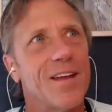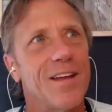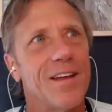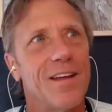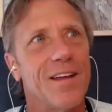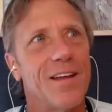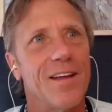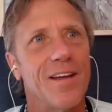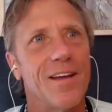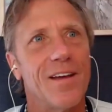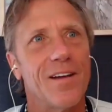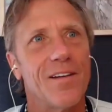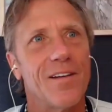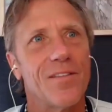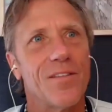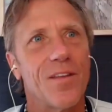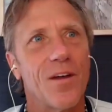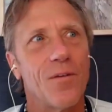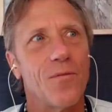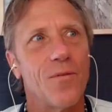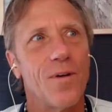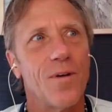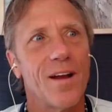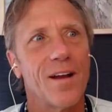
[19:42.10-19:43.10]
the
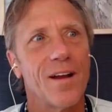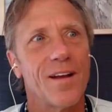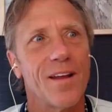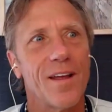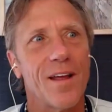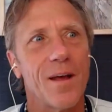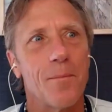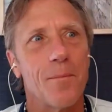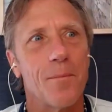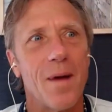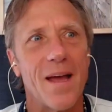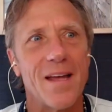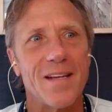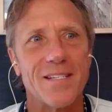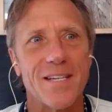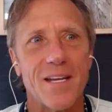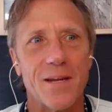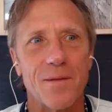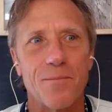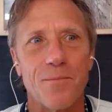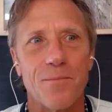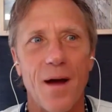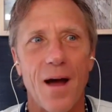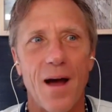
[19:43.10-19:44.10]
the really
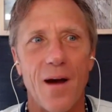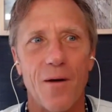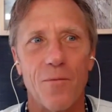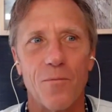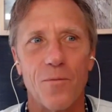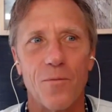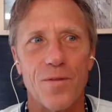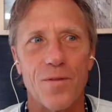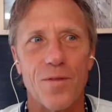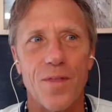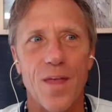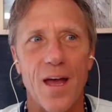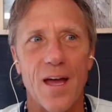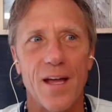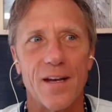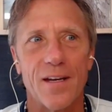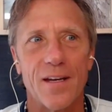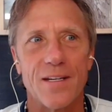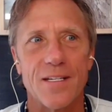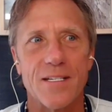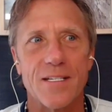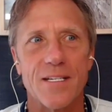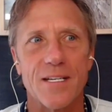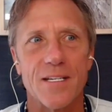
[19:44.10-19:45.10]
amazing part with
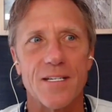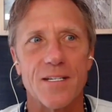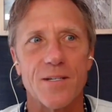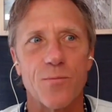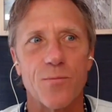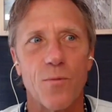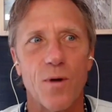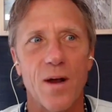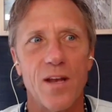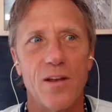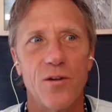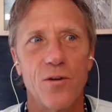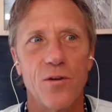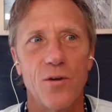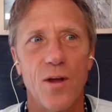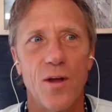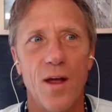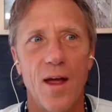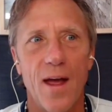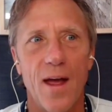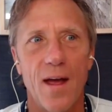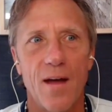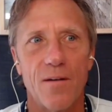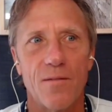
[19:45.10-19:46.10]
that is is when you
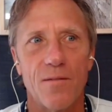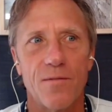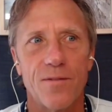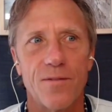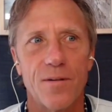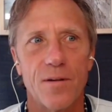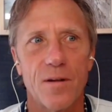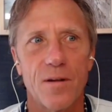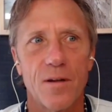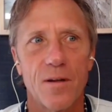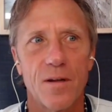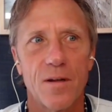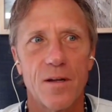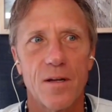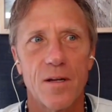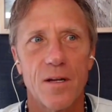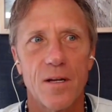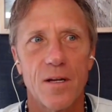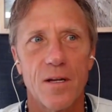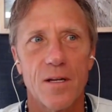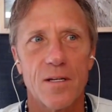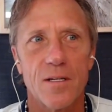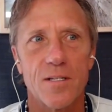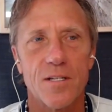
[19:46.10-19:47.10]
have
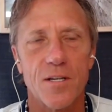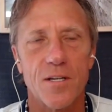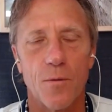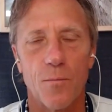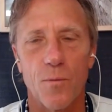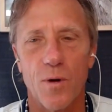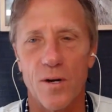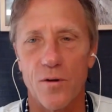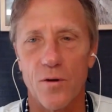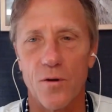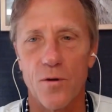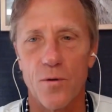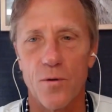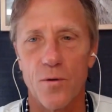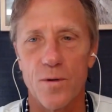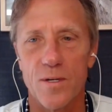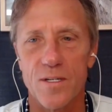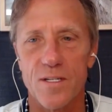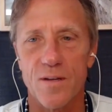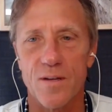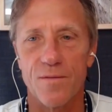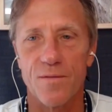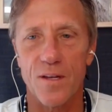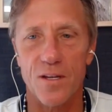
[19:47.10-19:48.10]
someone who
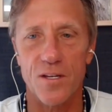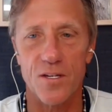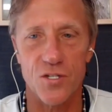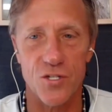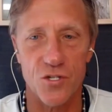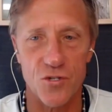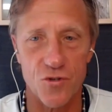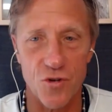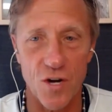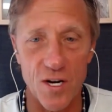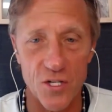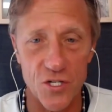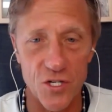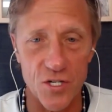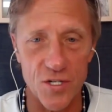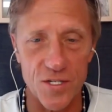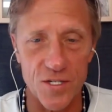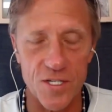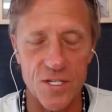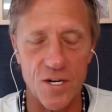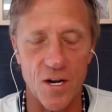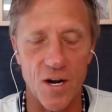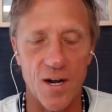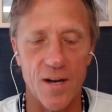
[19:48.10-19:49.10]
is in the
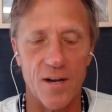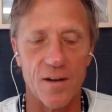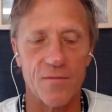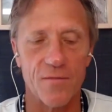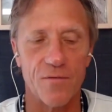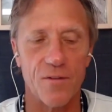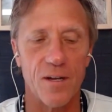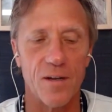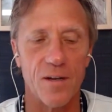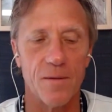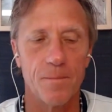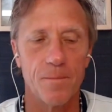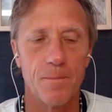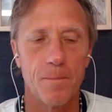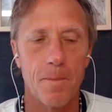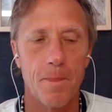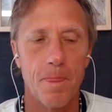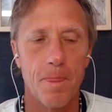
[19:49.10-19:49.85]
construction side of it